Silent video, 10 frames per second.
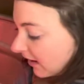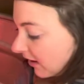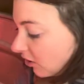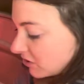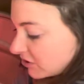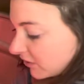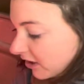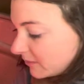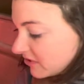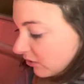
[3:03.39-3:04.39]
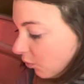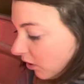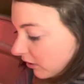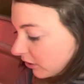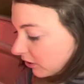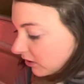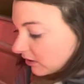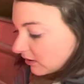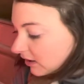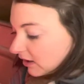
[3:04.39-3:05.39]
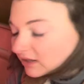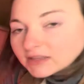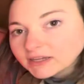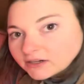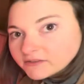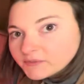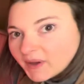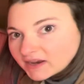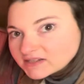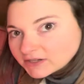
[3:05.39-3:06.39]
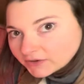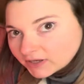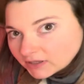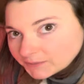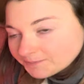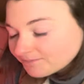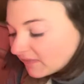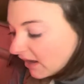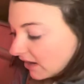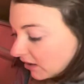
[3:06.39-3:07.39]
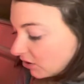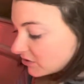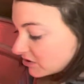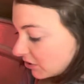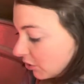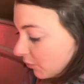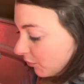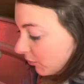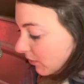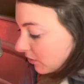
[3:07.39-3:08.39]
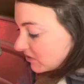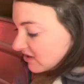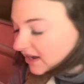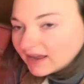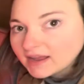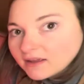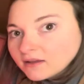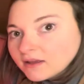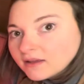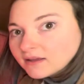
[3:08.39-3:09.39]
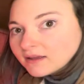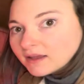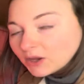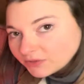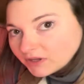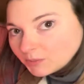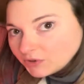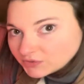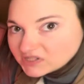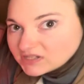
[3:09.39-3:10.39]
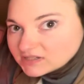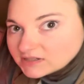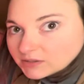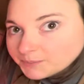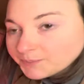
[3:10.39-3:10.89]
It also keeps their water clear of bacteria, and it also promotes a healthy immune system.